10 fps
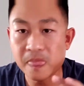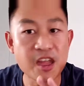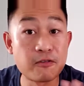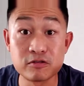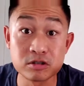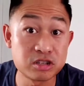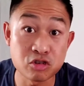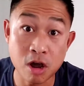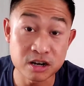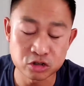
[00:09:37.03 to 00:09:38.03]
Definitely
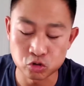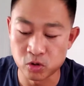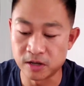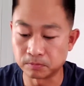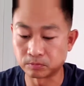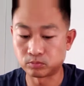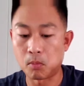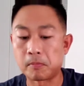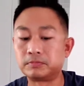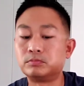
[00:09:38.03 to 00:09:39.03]
not as sweet.
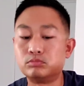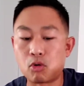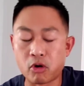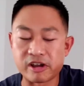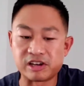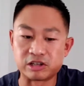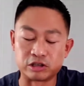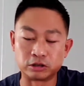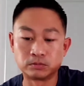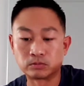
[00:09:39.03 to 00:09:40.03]
More
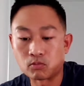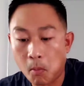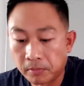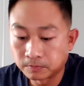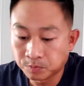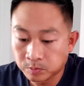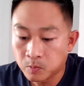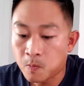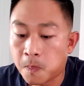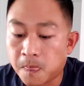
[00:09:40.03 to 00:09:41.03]
eggy.
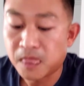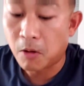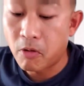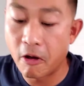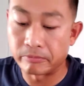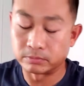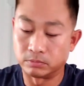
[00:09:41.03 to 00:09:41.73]
But